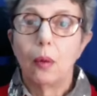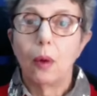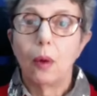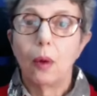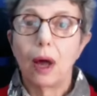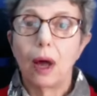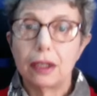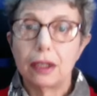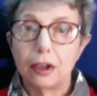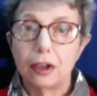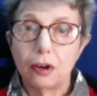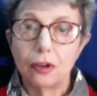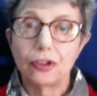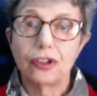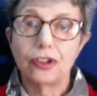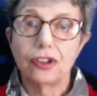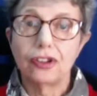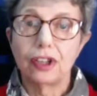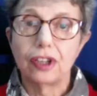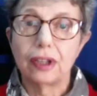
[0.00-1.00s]
while you're
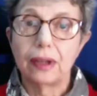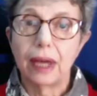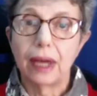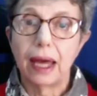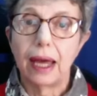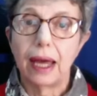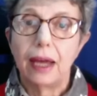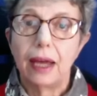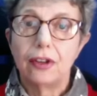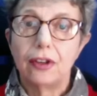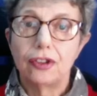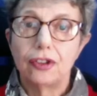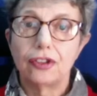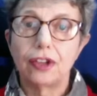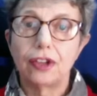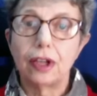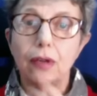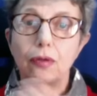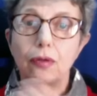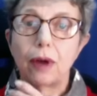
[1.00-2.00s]
sitting there
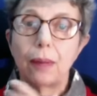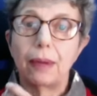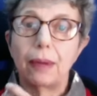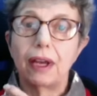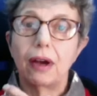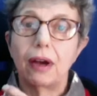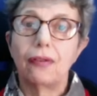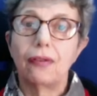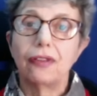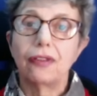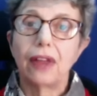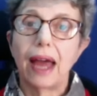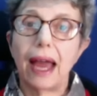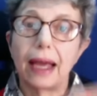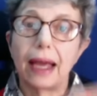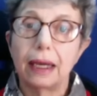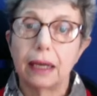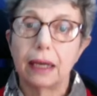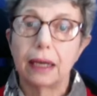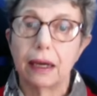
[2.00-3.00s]
still rubbing off the
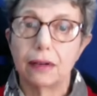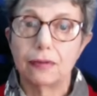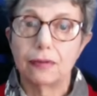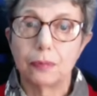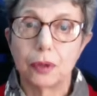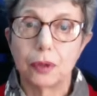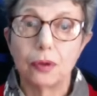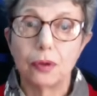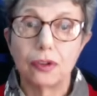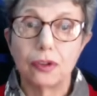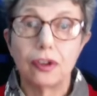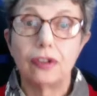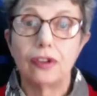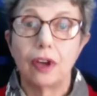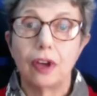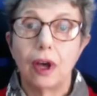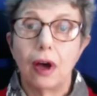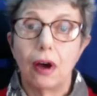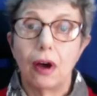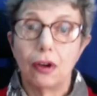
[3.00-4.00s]
handcuff
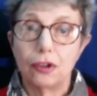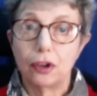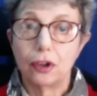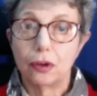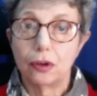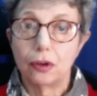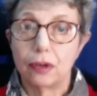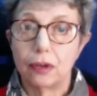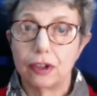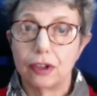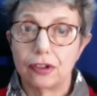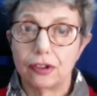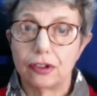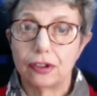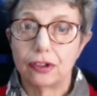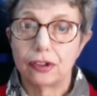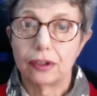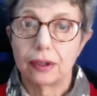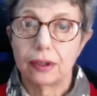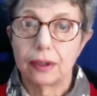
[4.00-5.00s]
bruises on your
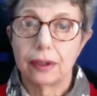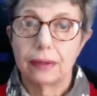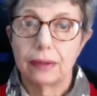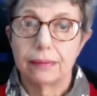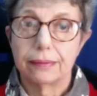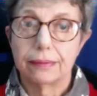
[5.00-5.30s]
wrists.